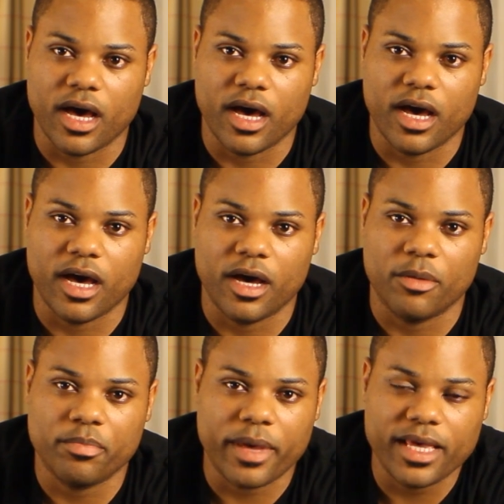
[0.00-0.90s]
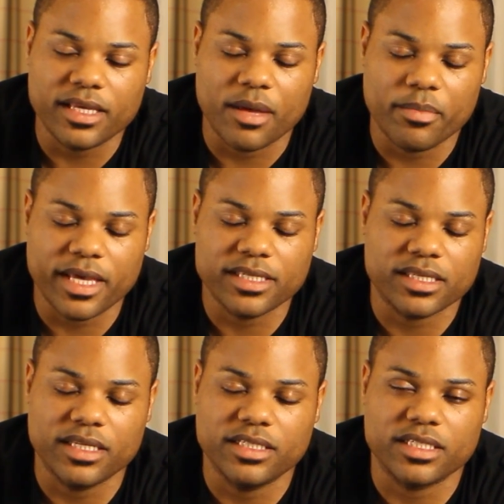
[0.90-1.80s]
I'm
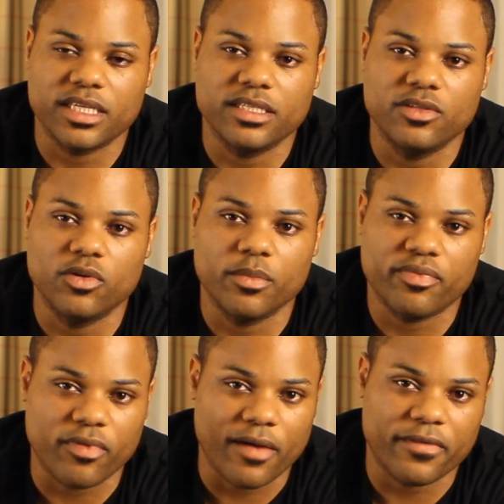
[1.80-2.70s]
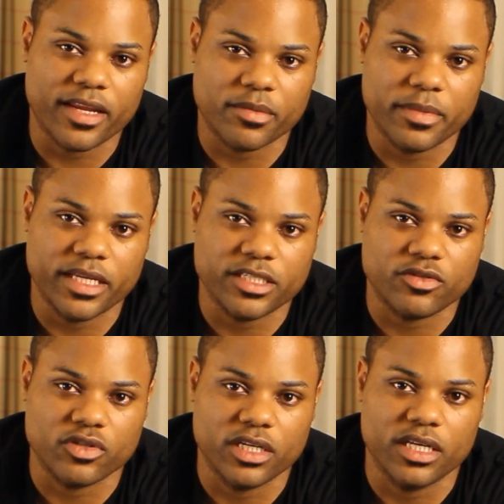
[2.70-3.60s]
basically just doing prophetic
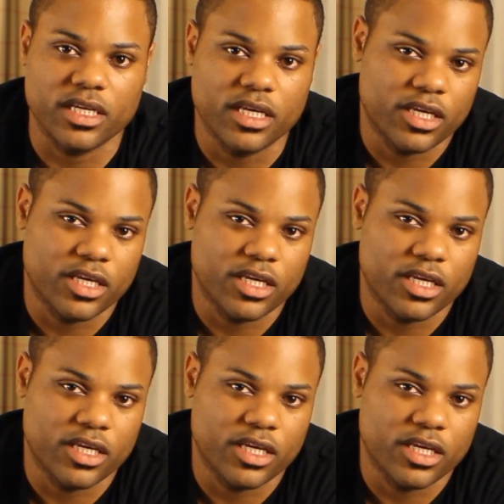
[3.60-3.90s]
ministry